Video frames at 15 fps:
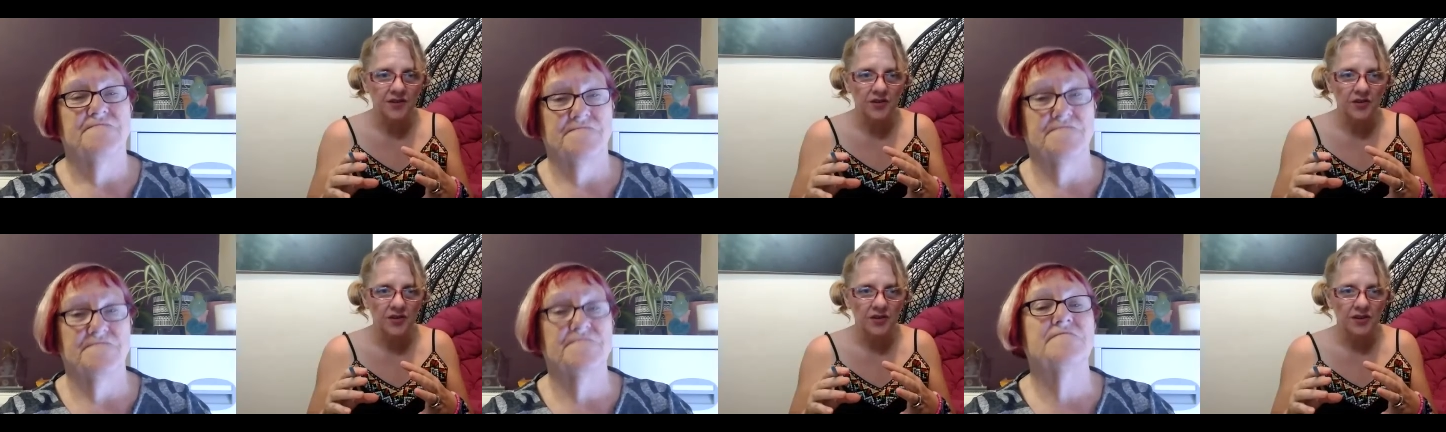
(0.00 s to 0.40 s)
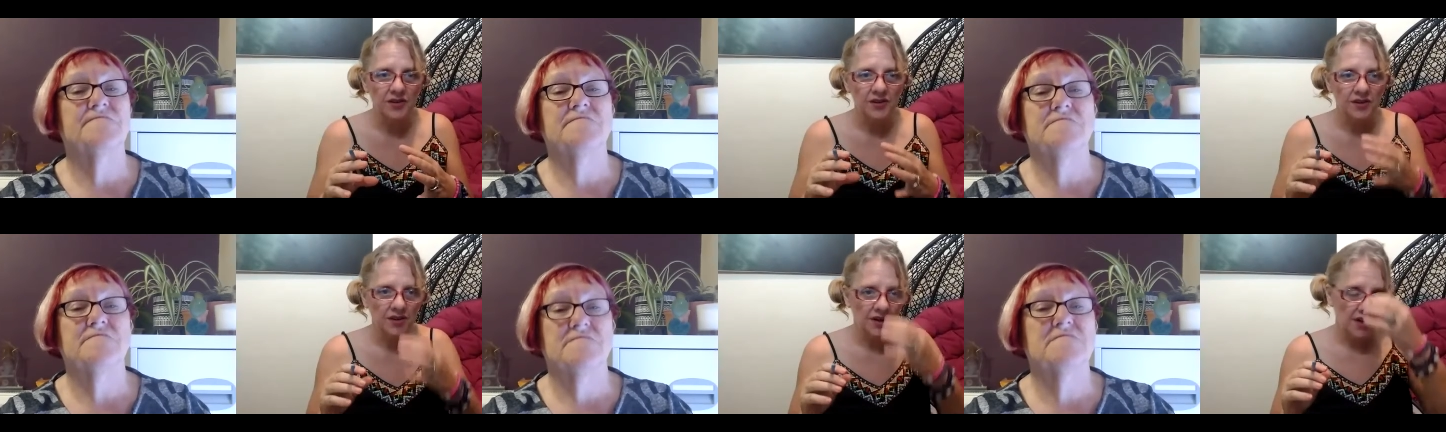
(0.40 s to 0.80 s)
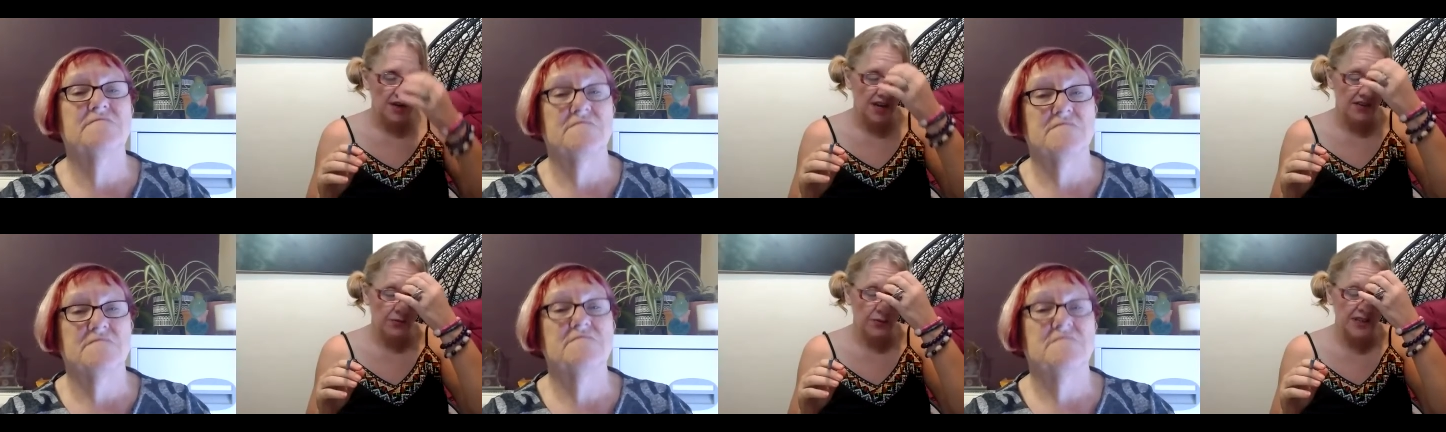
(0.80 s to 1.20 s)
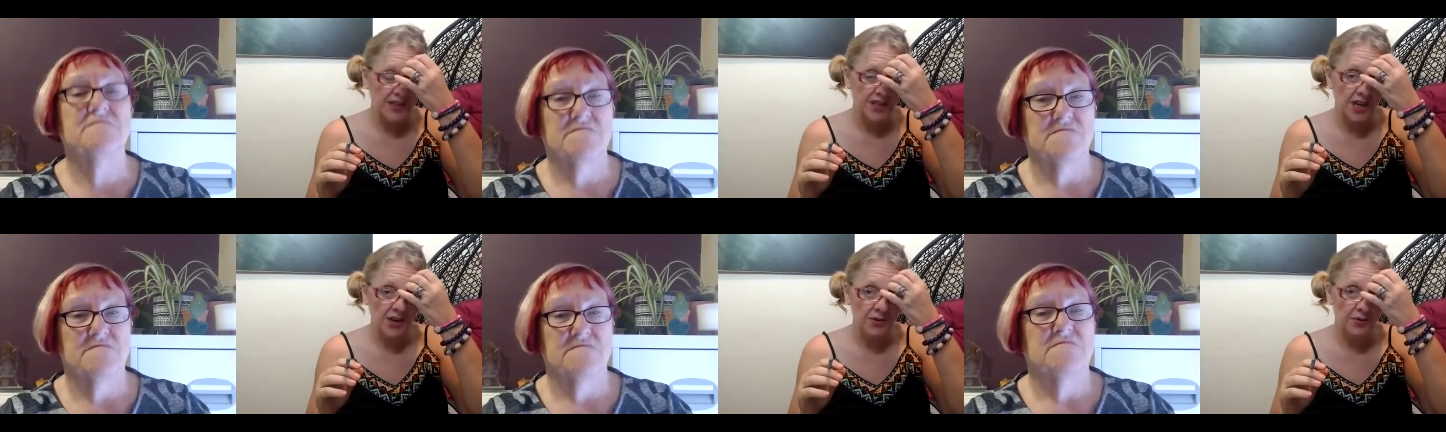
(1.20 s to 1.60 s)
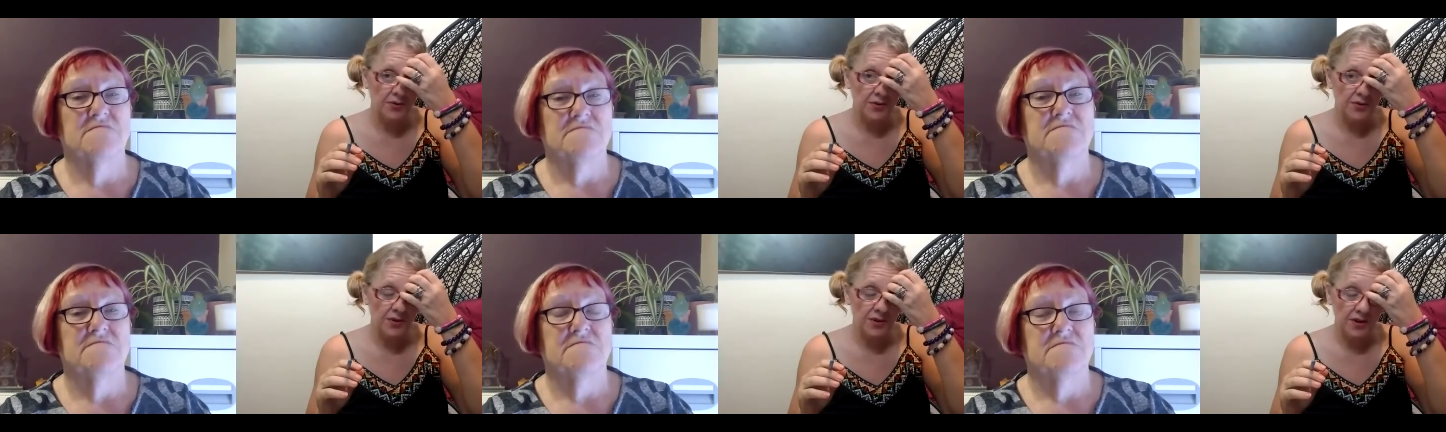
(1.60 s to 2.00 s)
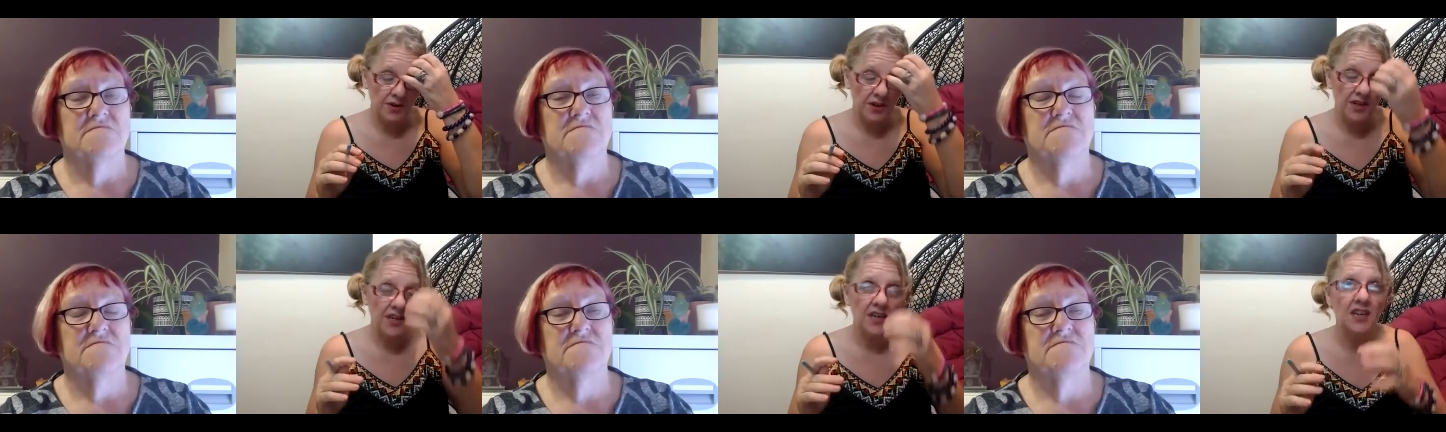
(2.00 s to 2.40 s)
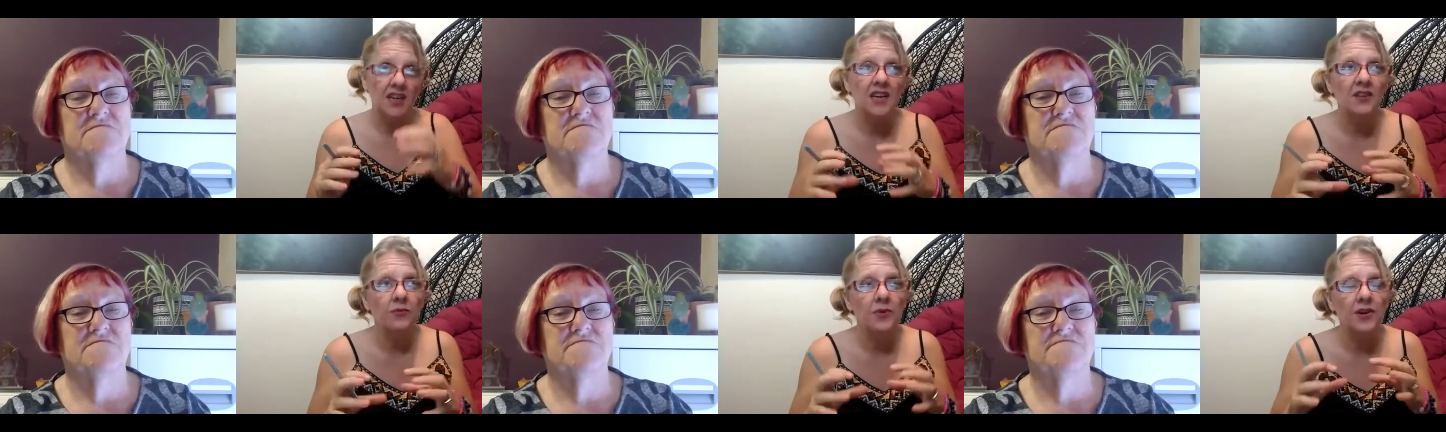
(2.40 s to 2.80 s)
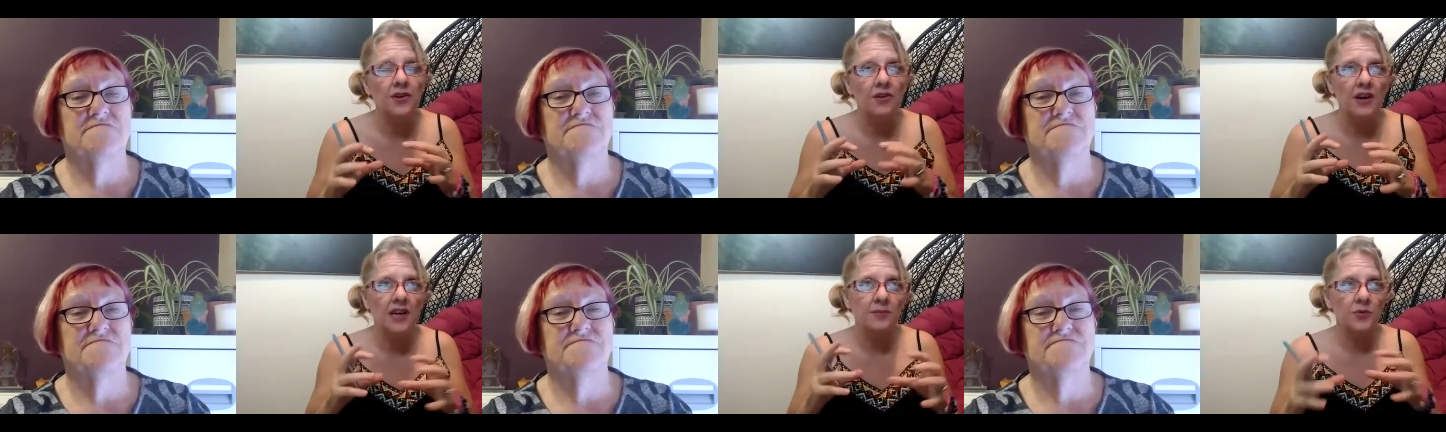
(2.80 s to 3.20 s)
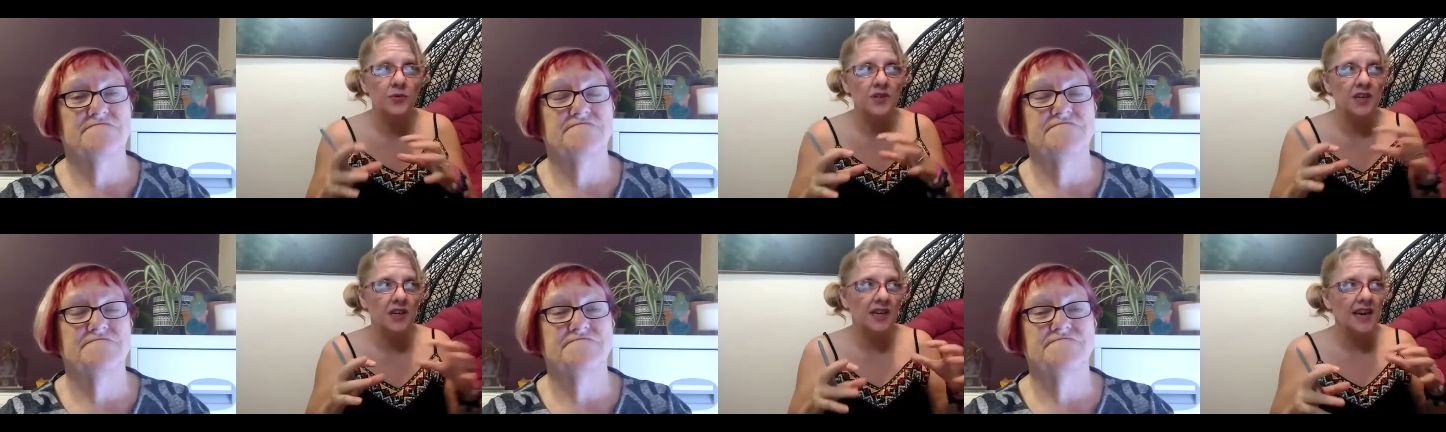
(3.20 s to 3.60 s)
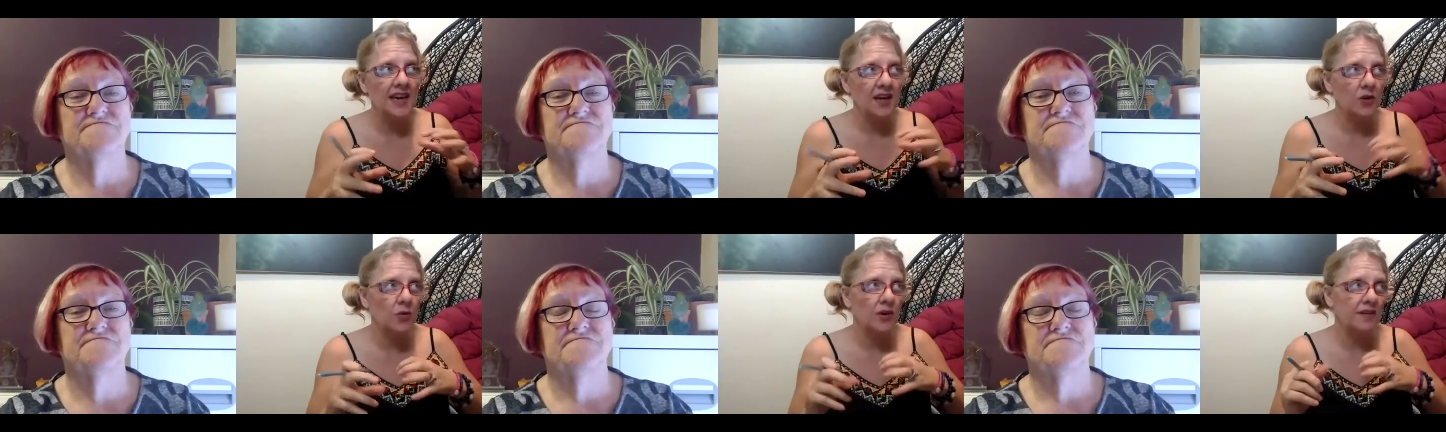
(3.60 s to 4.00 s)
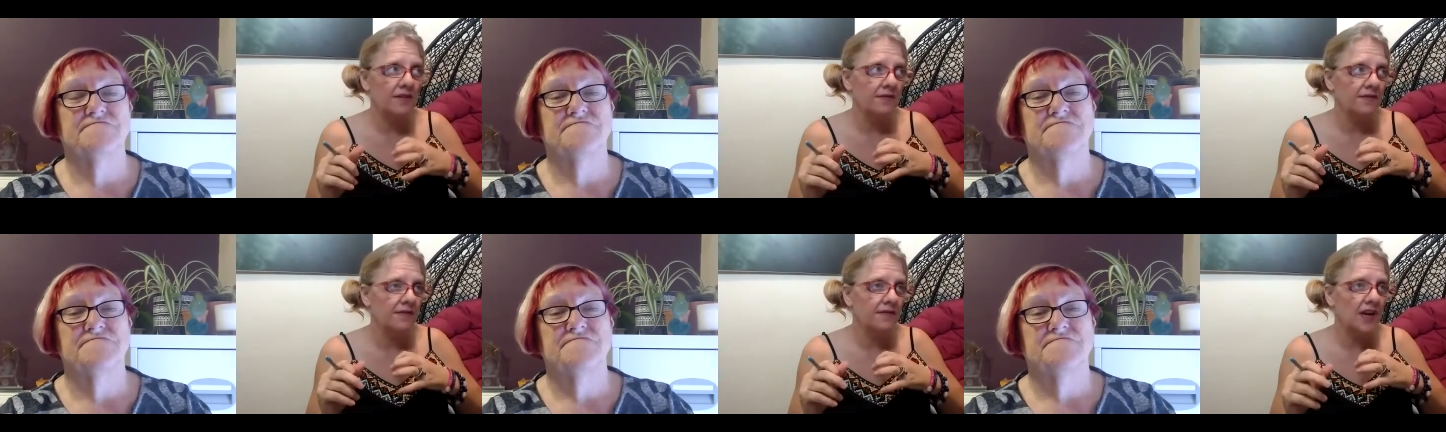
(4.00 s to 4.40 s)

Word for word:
Speaker 1: Mm. If we don't, if we're not able to connect with